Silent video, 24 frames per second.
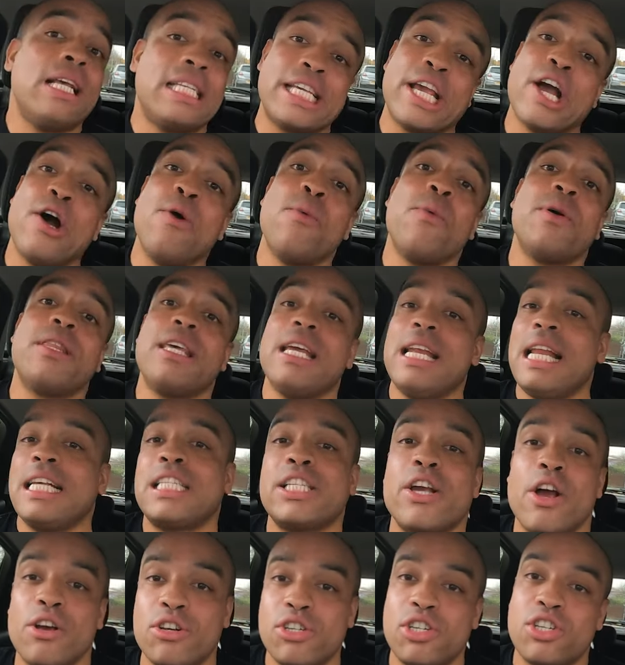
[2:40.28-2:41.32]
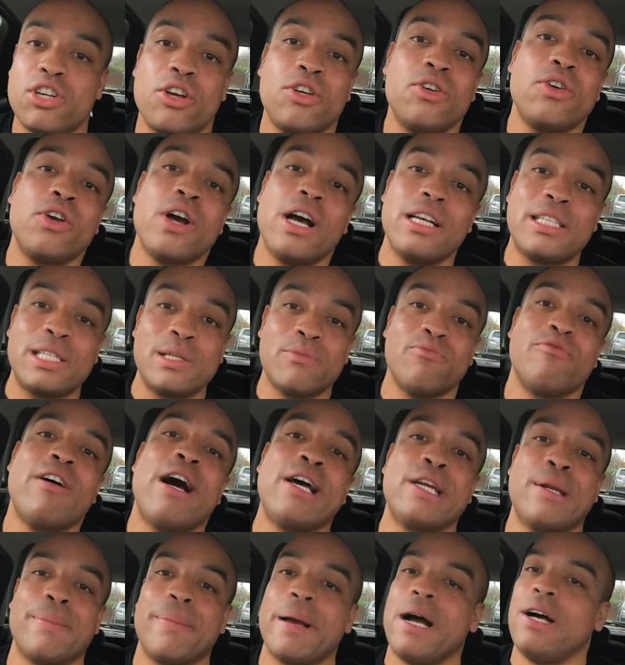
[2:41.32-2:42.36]
let's get on with it. Let's go and show you guys some
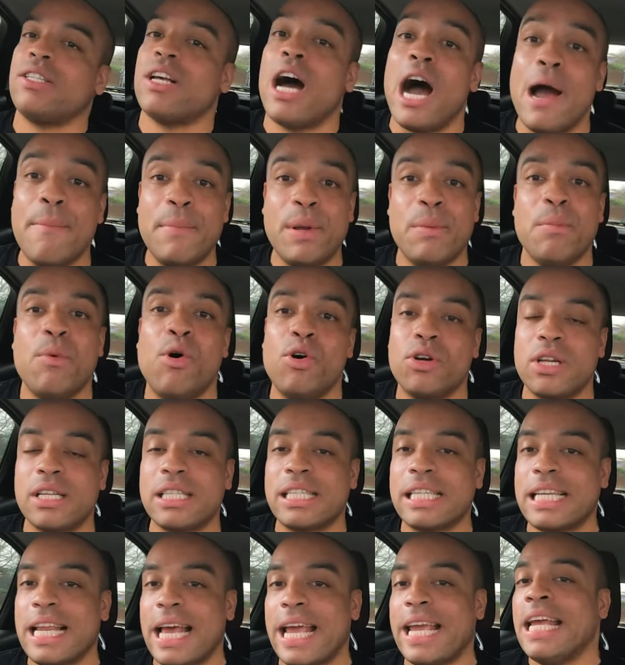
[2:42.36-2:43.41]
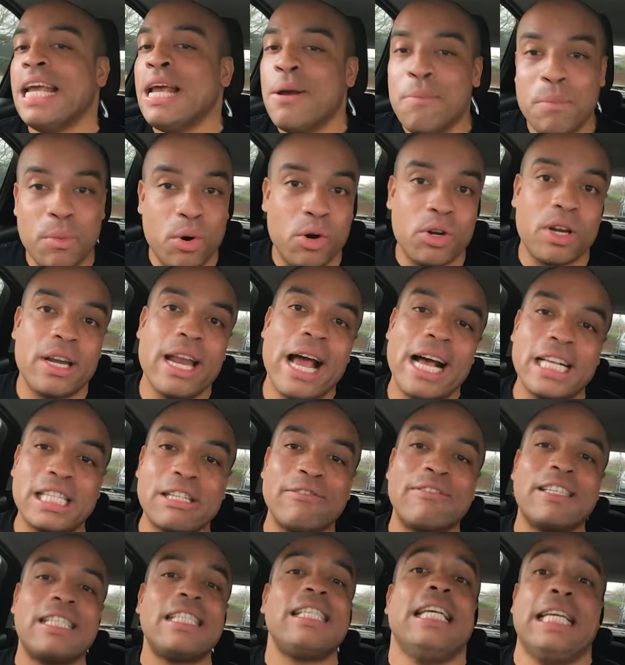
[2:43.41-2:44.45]
roundabouts. I'm in Morden today. Morden has
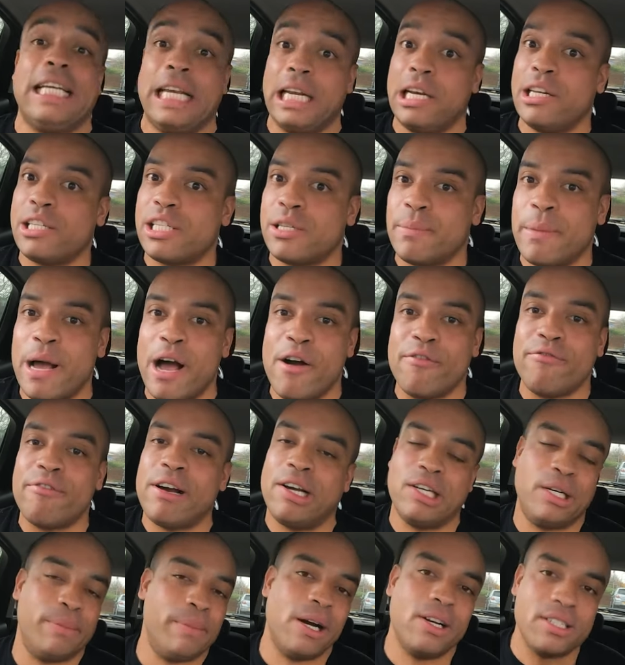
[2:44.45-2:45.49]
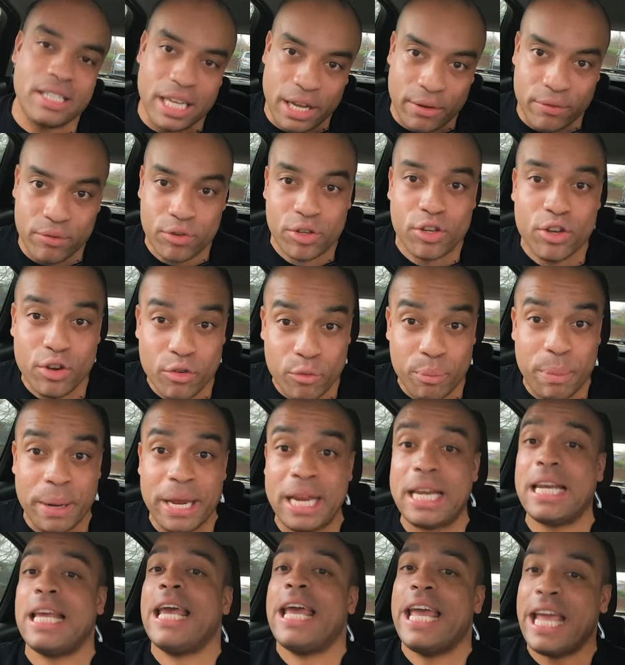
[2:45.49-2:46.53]
a ridiculous amount of roundabouts. If you've
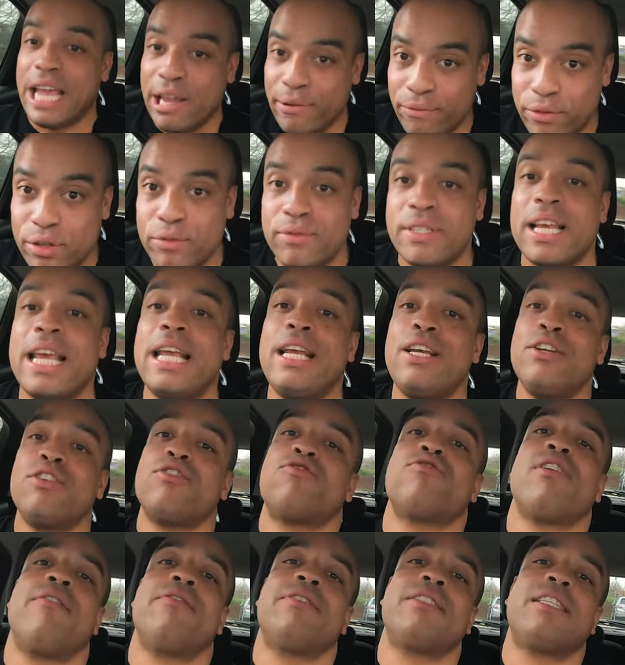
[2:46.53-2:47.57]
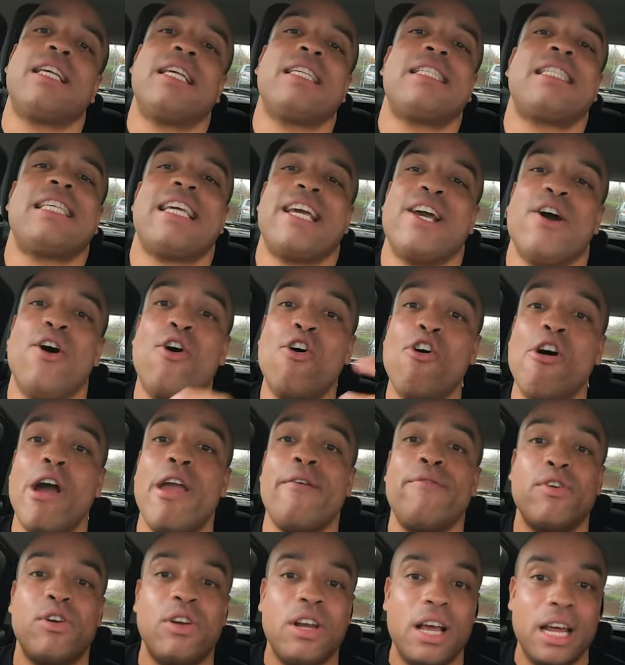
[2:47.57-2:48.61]
been here, if you've taken your driving test here, or
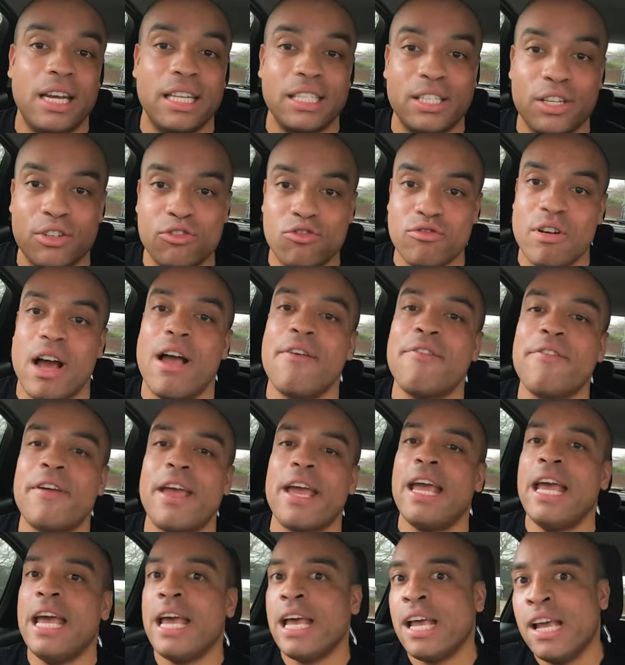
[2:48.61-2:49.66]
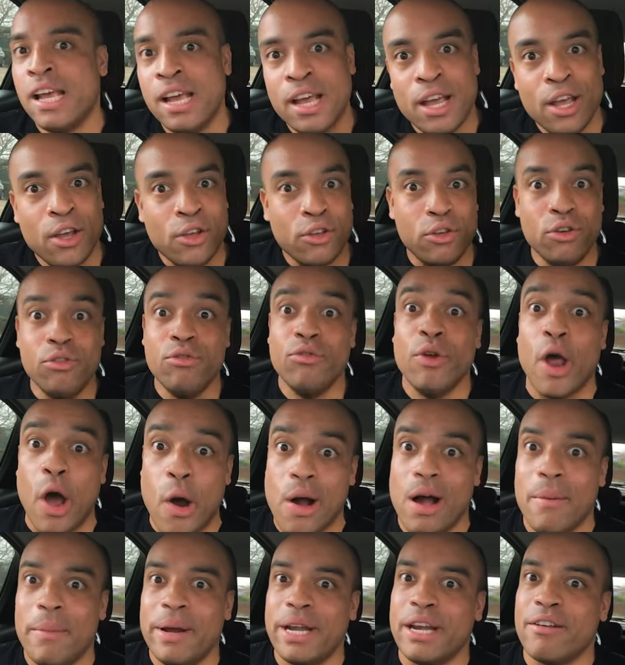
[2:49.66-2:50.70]
if you're learning to drive here, you know
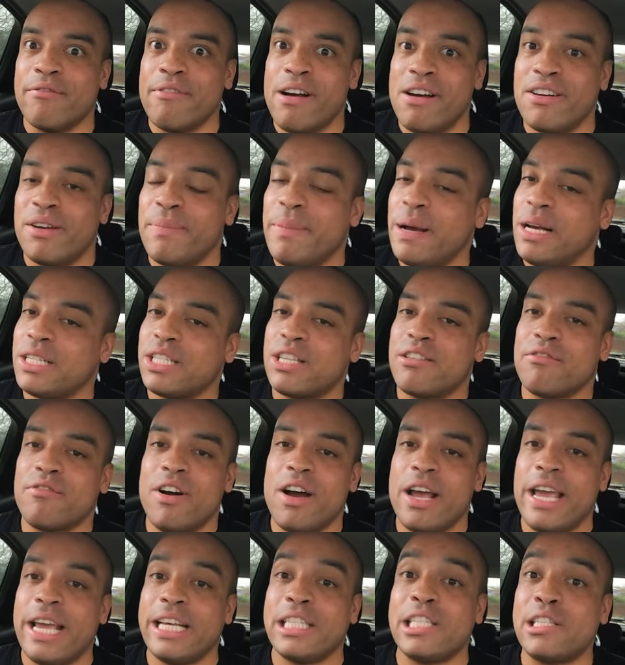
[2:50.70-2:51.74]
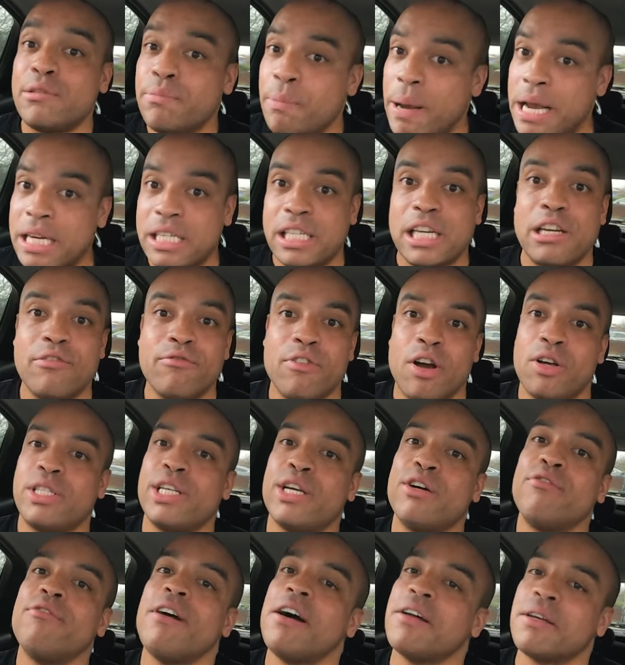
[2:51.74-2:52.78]
how many roundabouts there are here, especially Rose Hill